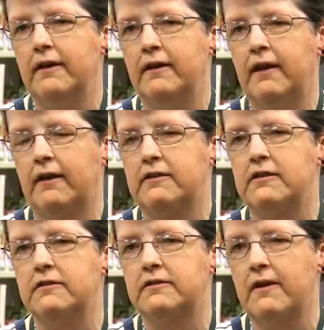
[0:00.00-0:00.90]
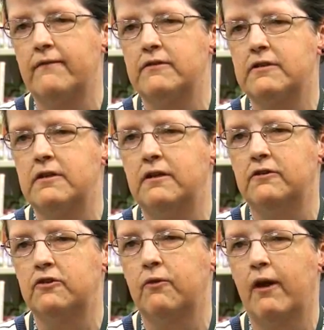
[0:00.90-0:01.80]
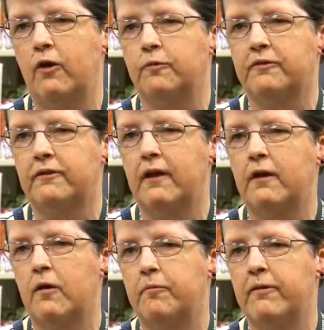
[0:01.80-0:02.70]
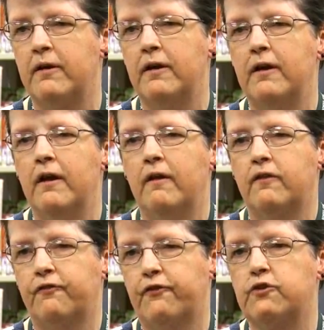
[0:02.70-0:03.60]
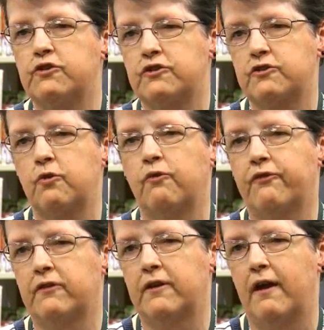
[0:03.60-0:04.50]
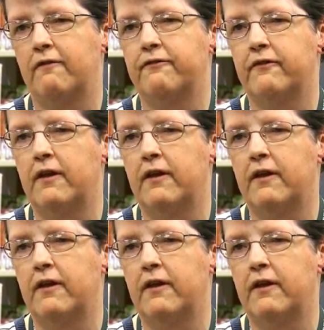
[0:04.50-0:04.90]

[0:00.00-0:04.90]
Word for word: in 1817 to help set up the first school for the deaf